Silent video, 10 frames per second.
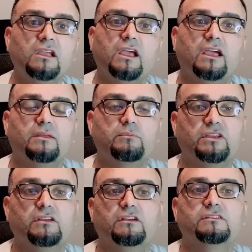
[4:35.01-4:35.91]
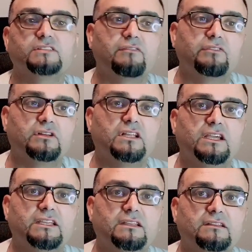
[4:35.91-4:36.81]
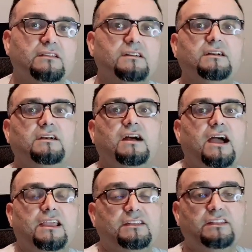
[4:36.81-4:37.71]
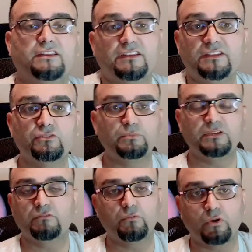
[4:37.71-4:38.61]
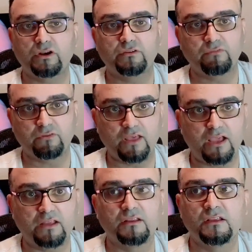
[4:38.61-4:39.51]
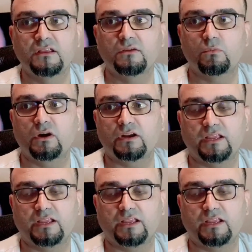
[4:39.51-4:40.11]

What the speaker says: And because I feel like I didn't need to be rewarded for that work.